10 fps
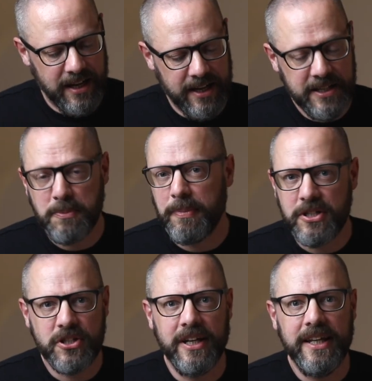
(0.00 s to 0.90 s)
I
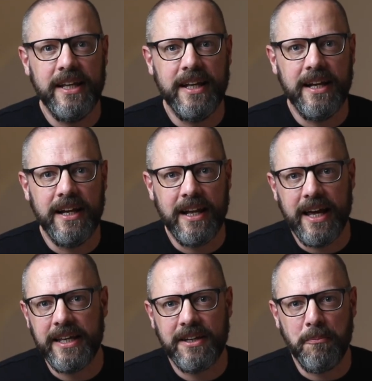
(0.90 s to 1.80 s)
especially
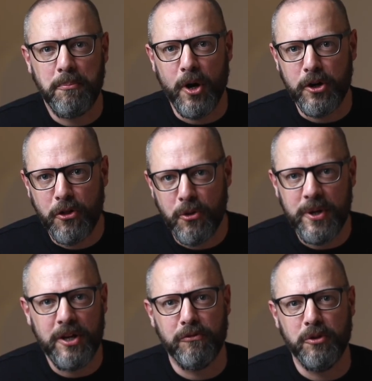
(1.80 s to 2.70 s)
like part
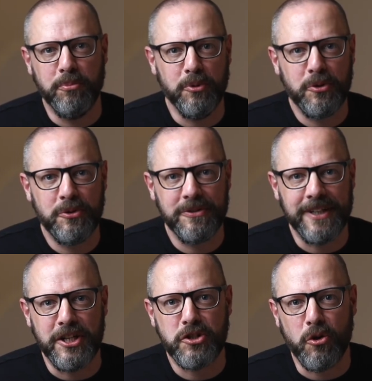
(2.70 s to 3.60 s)
3 of the book
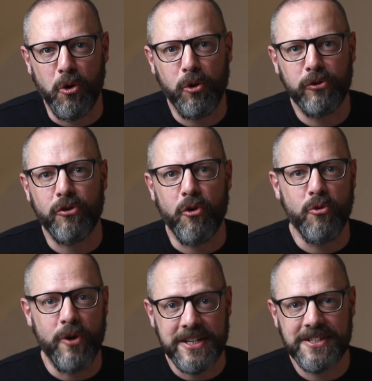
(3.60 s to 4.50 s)
that is called
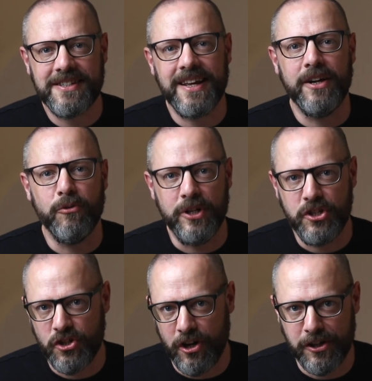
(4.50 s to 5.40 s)
Rest and
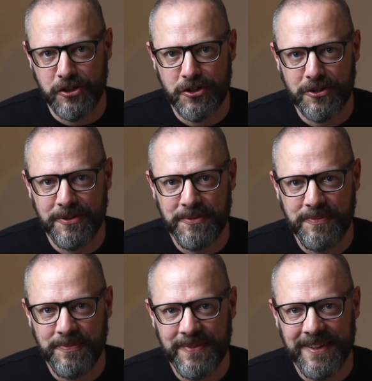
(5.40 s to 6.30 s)
Recharge.
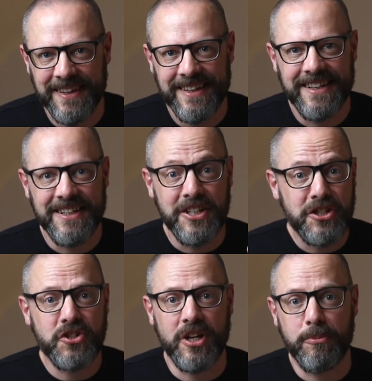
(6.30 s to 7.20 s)

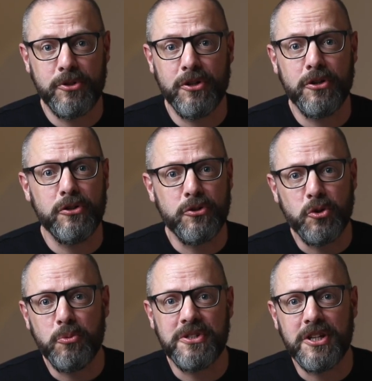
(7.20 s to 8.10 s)
This chapter
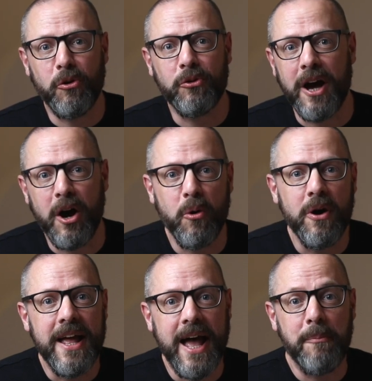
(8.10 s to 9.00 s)
zooms in on
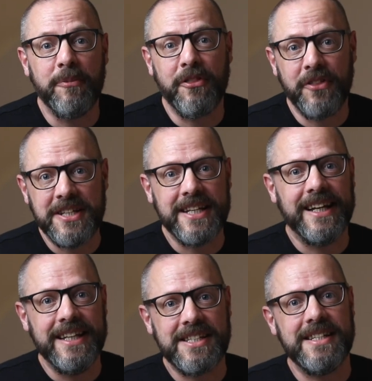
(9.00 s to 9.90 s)
how
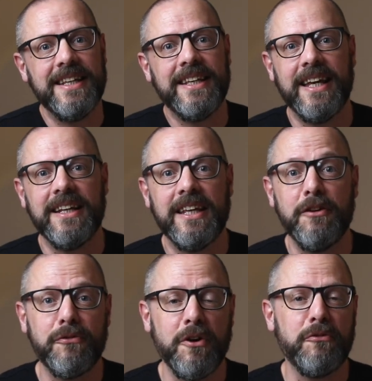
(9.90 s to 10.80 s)
empathetic listening can
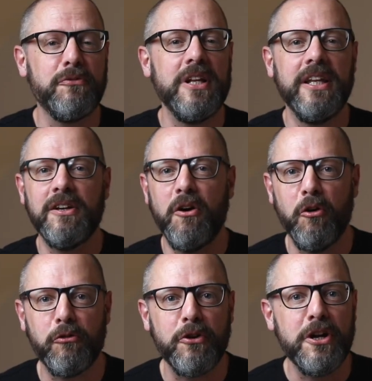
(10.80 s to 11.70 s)
give a feeling
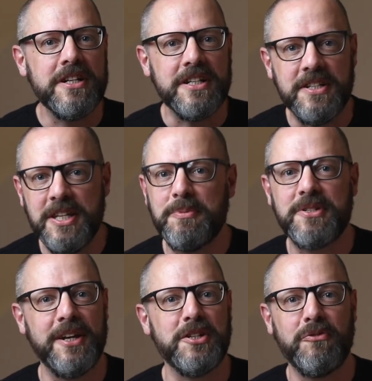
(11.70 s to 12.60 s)
of deep
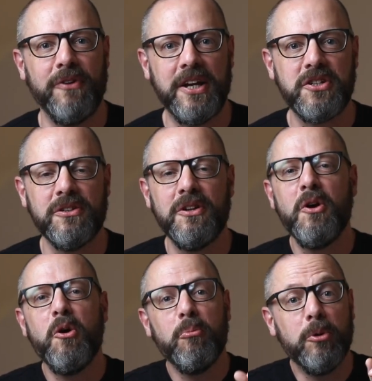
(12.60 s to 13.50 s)
satisfaction,
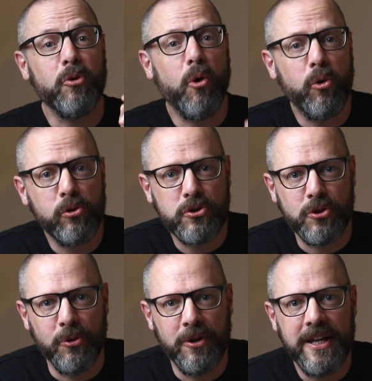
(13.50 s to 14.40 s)
but
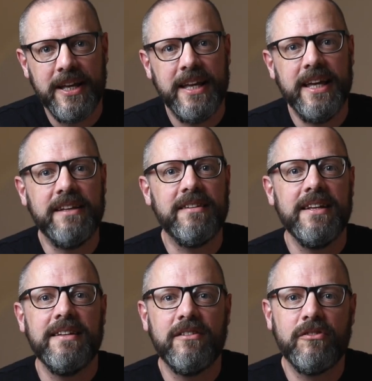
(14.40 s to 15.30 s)
also it
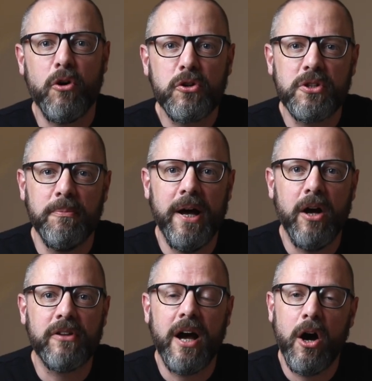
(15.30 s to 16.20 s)
talks
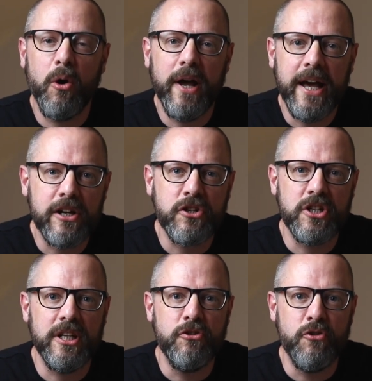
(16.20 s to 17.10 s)
about how
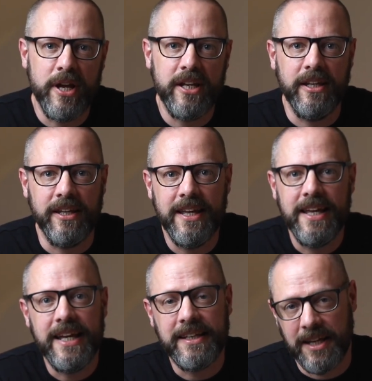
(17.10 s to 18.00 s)
energy draining
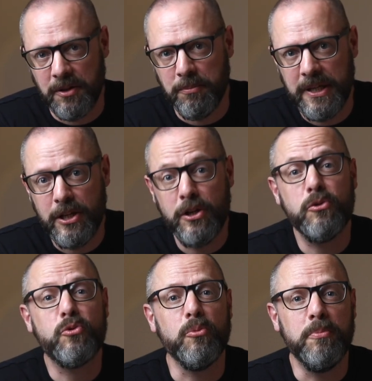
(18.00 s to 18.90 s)
it can be
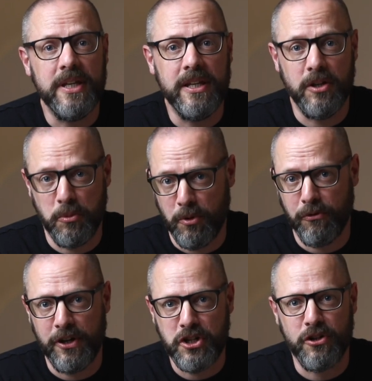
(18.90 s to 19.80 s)
to be a
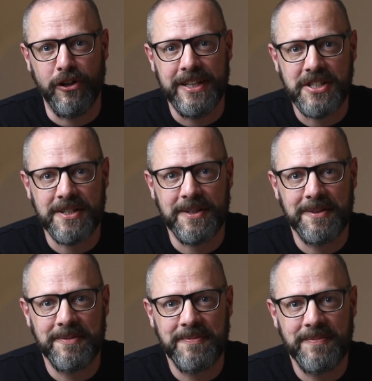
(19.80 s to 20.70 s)
professional
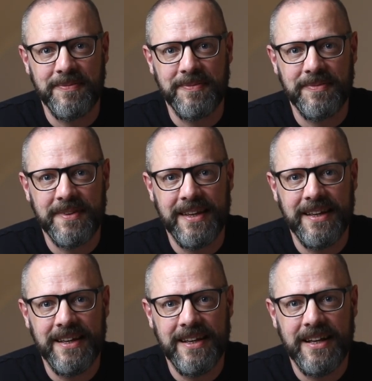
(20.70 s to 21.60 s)
listener.
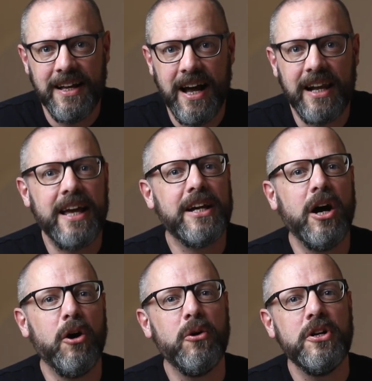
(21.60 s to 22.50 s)
I like
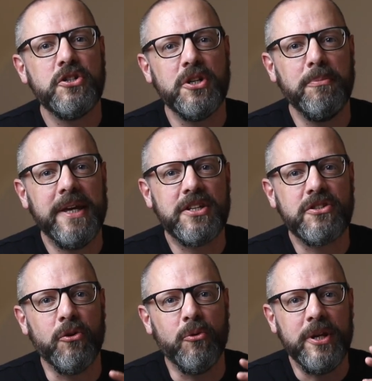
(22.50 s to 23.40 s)
how she
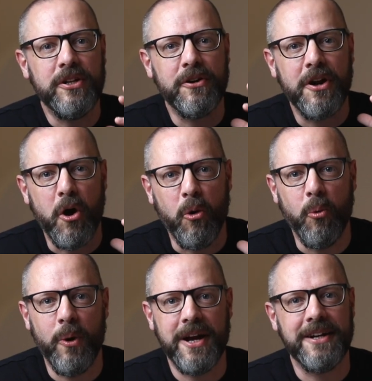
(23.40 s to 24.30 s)
makes the reader
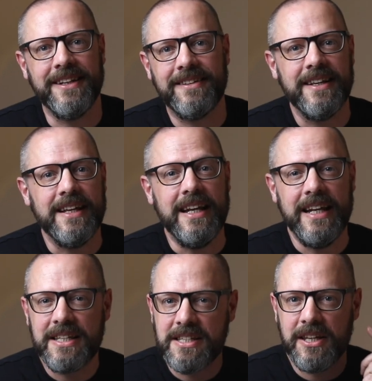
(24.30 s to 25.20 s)
aware that
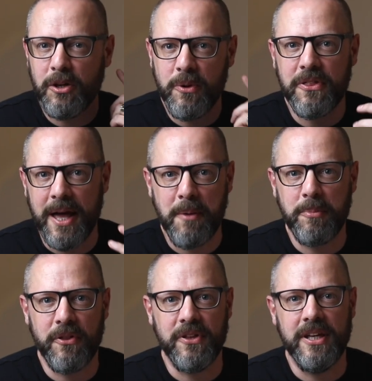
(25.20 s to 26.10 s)
listening with
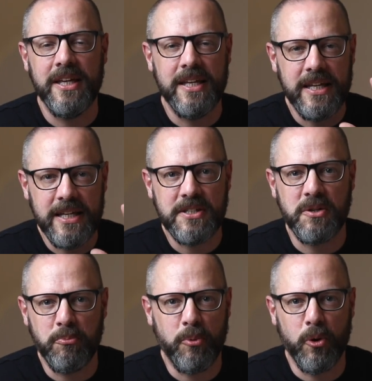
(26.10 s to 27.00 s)
empathy is
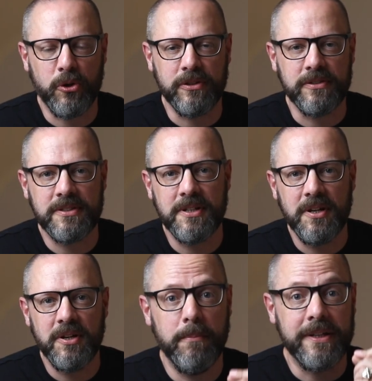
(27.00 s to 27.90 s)
important,
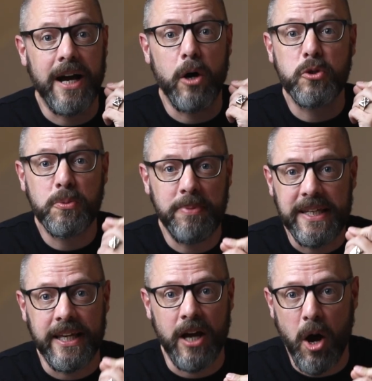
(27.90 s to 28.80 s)
but how
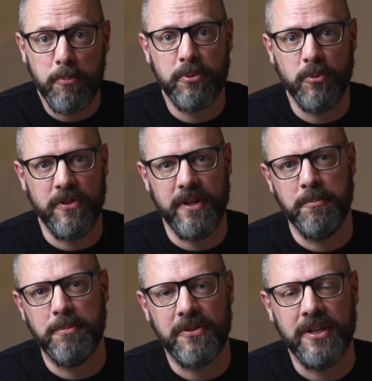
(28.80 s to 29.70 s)
speaking up with
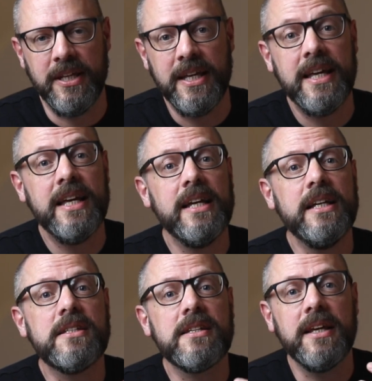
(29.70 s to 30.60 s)
empathy
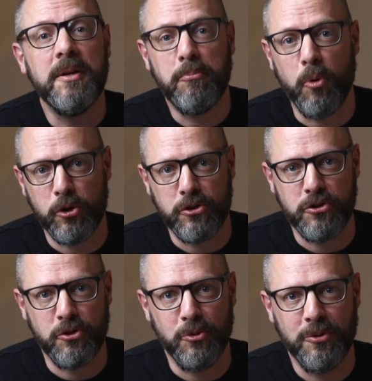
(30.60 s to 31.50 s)
is
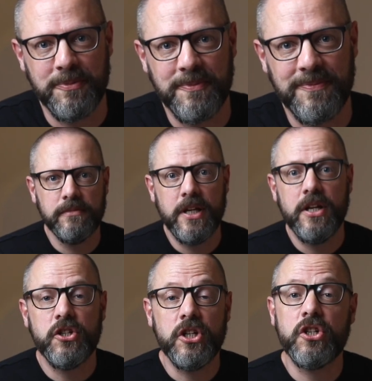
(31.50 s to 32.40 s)
important too.
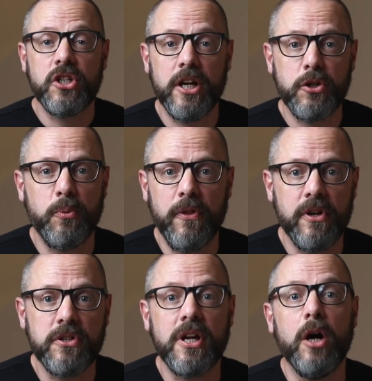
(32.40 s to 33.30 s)
She shares with
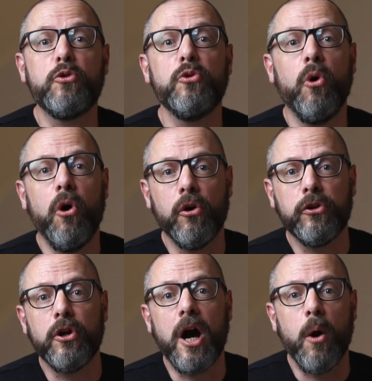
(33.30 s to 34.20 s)
us how to
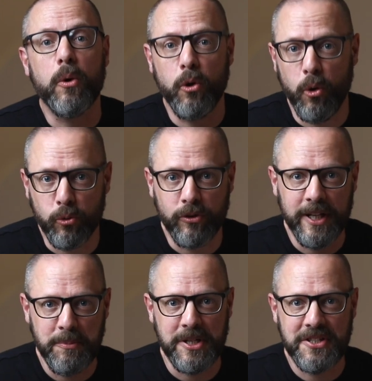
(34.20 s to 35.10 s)
honor our own
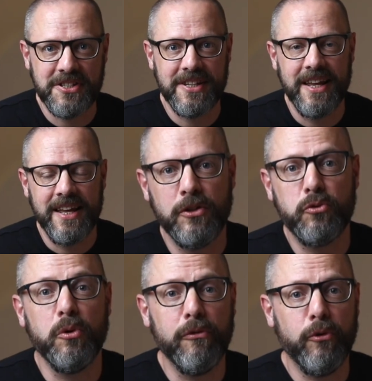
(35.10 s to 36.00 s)
limits,
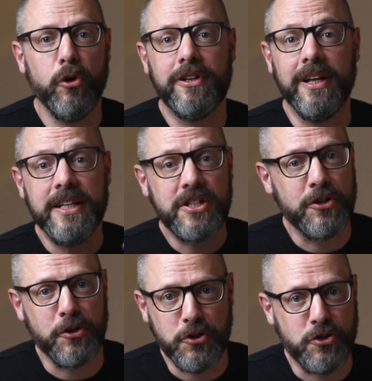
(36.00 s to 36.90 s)
to avoid
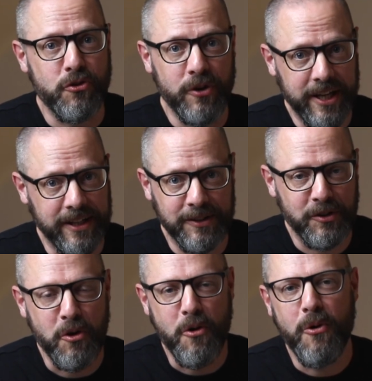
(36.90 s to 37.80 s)
listeners' drain
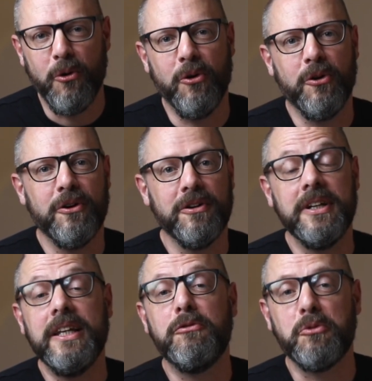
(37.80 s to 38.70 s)
or
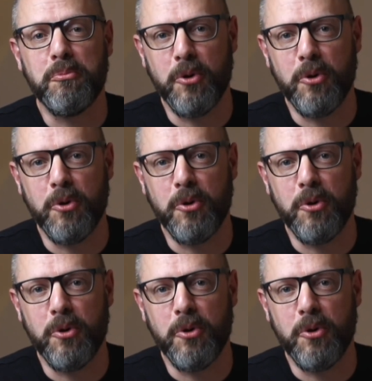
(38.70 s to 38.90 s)
even